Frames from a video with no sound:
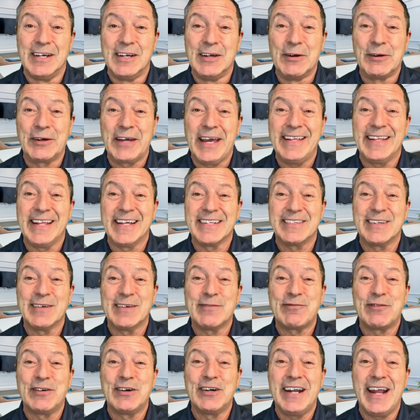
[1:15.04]
Okay, that's
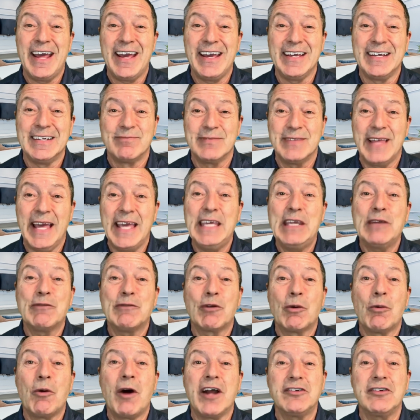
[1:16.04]
it for today. Thank you
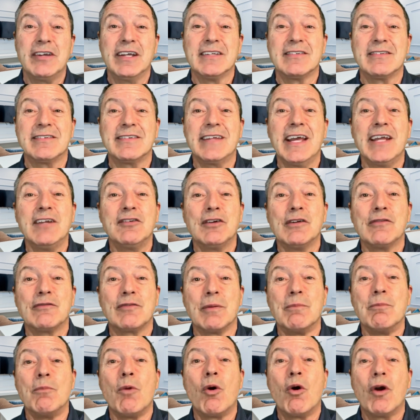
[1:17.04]
for watching and stay tuned
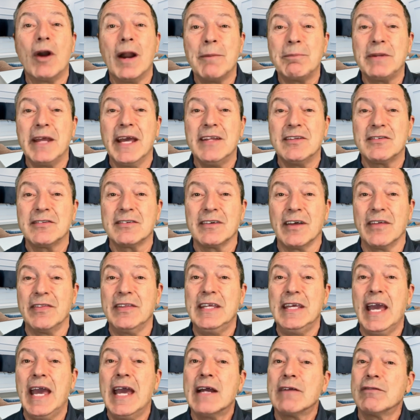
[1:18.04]
for more updates on
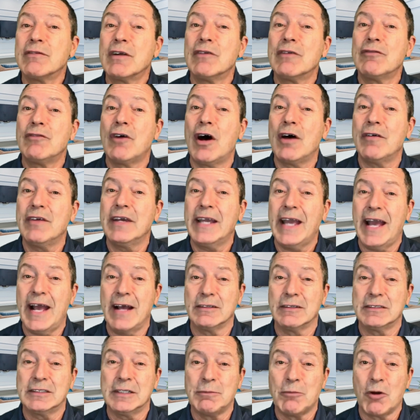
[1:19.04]
the ever-evolving
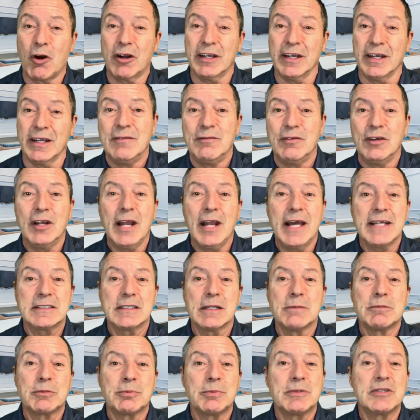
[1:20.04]
housing market. If you'd like
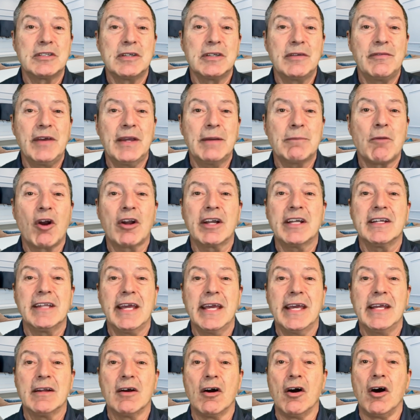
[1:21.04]
some specific market
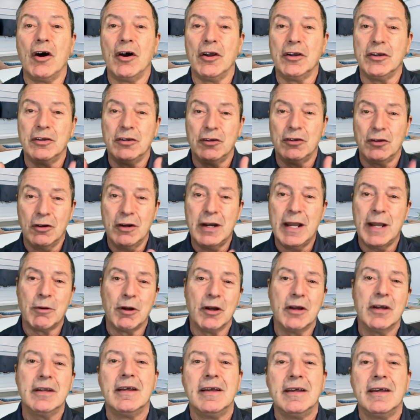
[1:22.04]
data on your
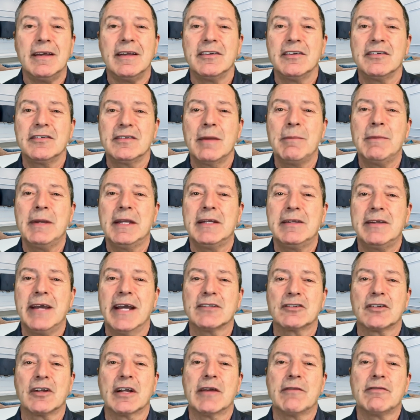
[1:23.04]
neighborhood, just send me a
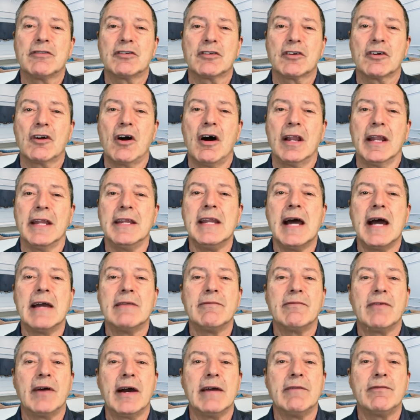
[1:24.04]
text or give us a call at
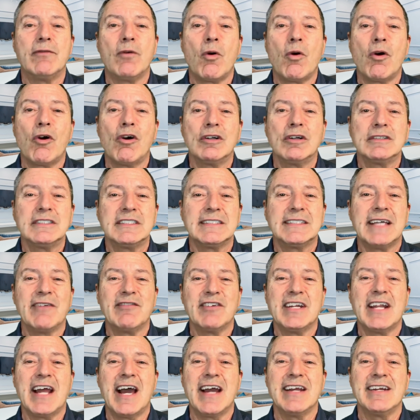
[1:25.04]

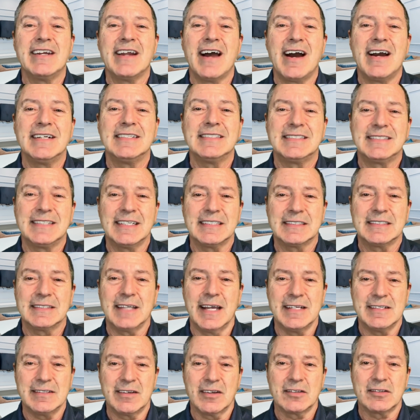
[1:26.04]

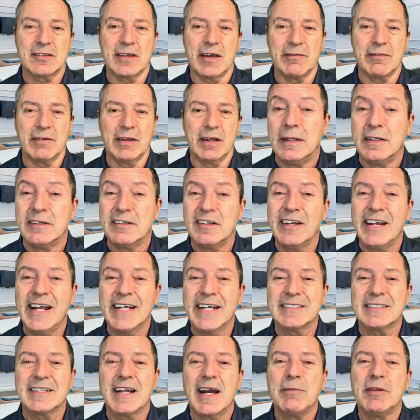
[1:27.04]
954-799-6867. Till
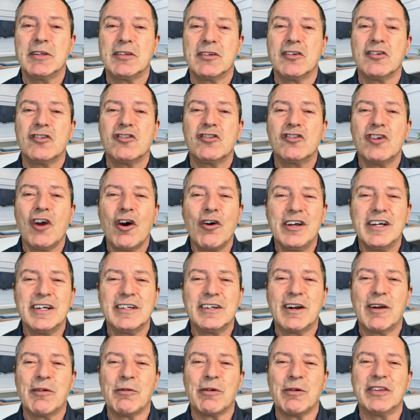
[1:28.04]
next time, this is Joe
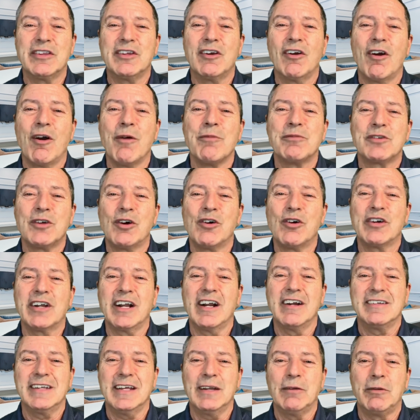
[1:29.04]
Hillner with Your Home Sold
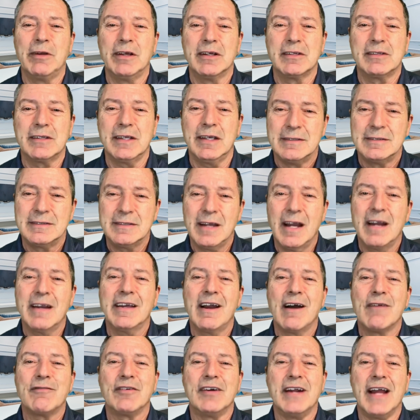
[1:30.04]
Guaranteed Realty,
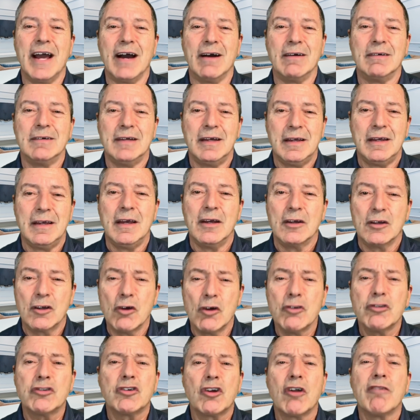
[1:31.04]
signing off for now.
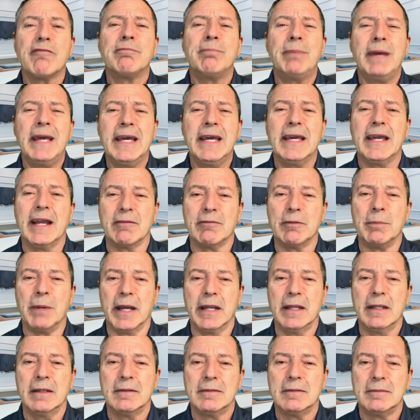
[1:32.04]
Go serve big,
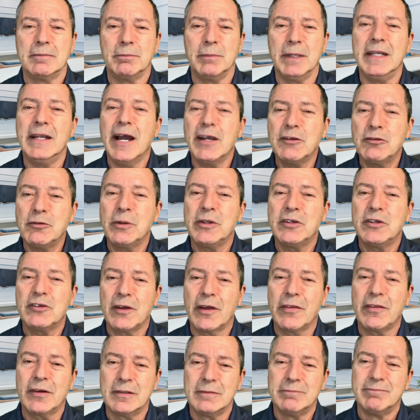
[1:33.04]
everybody. Be nice to each
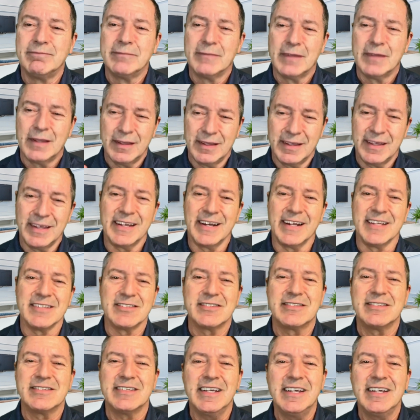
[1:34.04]
other, and I'll
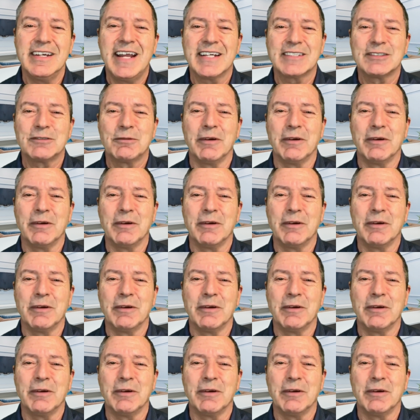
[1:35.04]
see you next